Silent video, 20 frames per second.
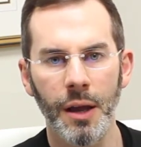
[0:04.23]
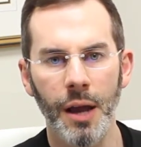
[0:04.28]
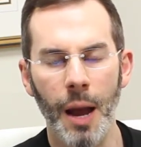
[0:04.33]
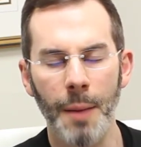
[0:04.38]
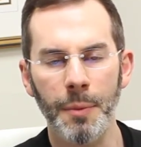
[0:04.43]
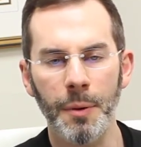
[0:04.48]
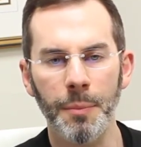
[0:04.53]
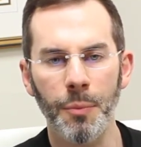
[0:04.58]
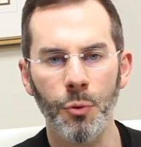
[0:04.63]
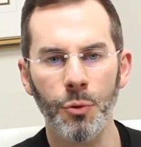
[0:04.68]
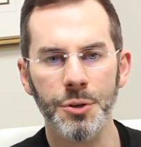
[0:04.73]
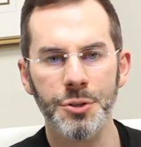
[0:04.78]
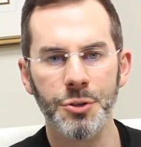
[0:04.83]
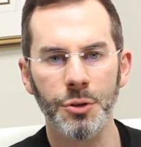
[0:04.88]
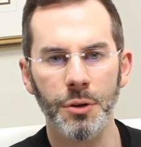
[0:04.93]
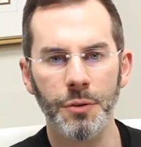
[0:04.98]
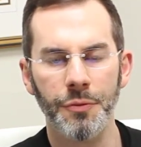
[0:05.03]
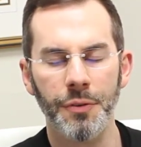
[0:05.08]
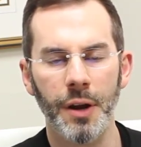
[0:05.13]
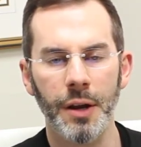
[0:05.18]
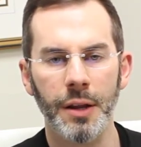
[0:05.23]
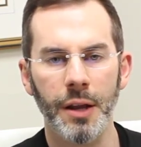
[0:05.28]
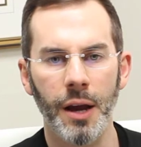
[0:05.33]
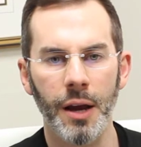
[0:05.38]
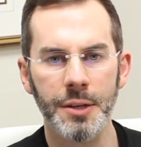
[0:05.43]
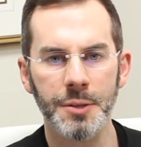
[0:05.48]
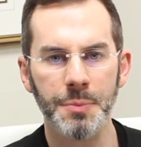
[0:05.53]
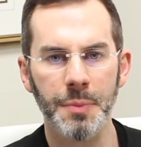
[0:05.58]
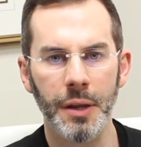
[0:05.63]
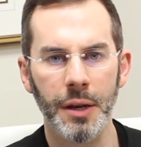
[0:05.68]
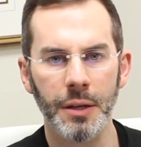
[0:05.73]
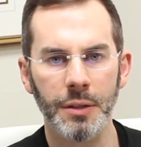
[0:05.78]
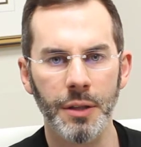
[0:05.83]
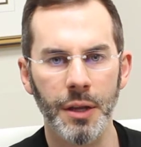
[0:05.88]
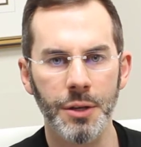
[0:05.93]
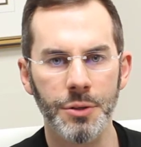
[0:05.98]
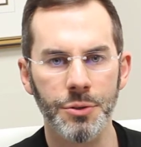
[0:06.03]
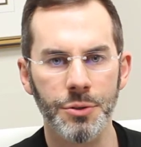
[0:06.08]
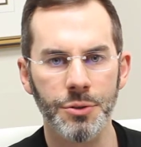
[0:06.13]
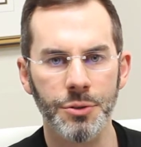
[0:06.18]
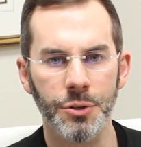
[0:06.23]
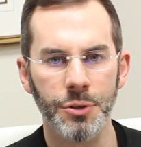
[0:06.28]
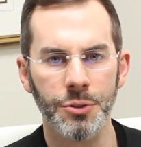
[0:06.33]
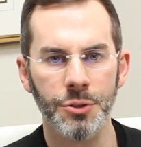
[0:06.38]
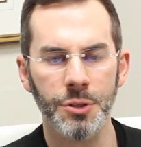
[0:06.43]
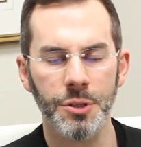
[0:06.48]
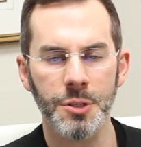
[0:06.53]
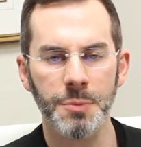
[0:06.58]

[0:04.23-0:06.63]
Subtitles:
I'm a board-certified cosmetic laser surgeon